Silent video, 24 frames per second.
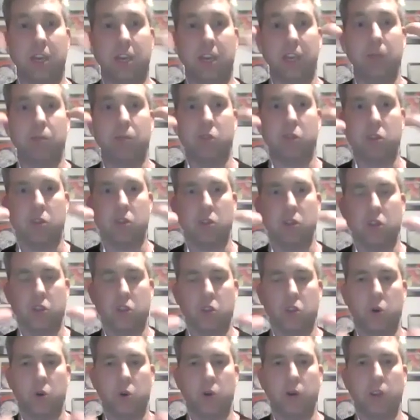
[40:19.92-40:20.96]
keeps the
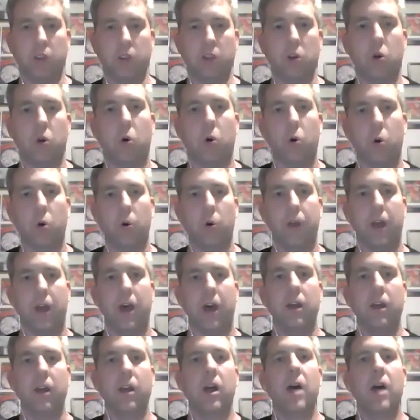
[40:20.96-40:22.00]
story in
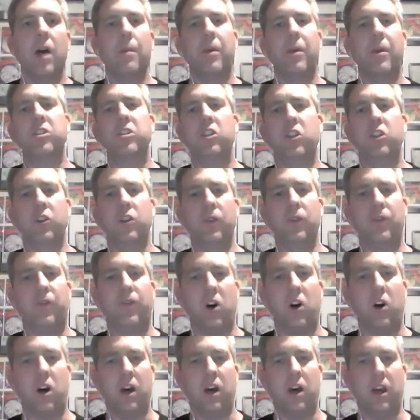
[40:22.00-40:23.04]
order. But did you
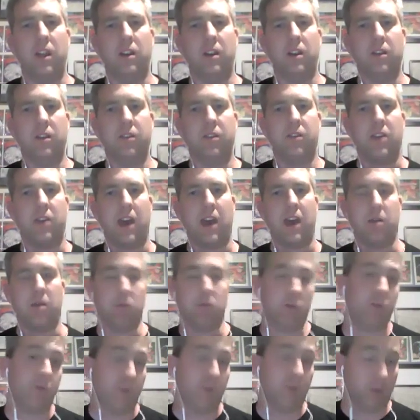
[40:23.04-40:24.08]
find that,
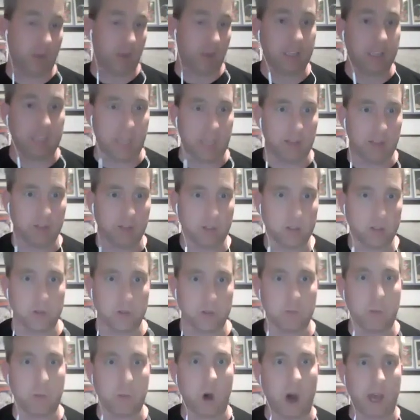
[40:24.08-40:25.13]
for, again, this
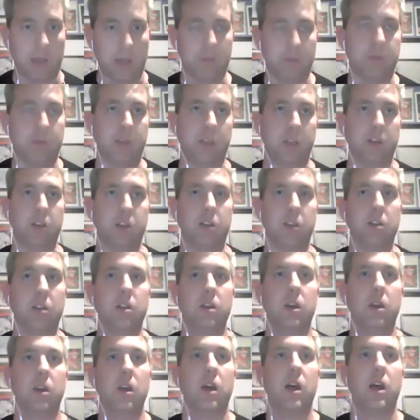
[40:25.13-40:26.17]
is my opinion,
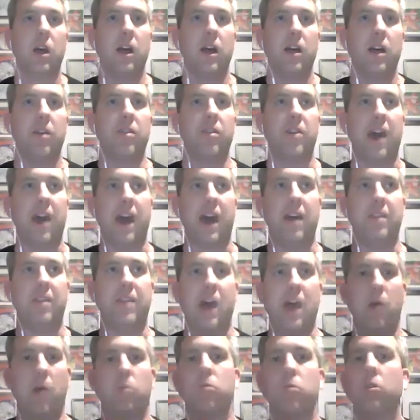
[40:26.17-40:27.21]
that
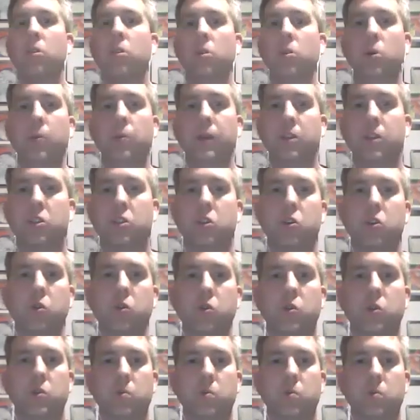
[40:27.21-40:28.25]
they were a little bit too
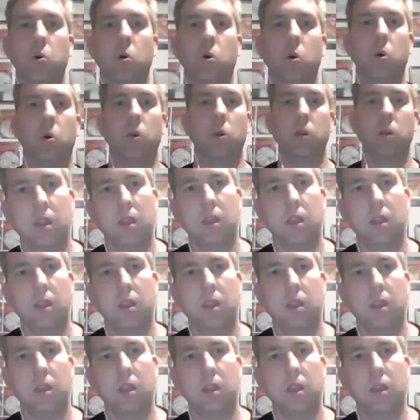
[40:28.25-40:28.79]
small?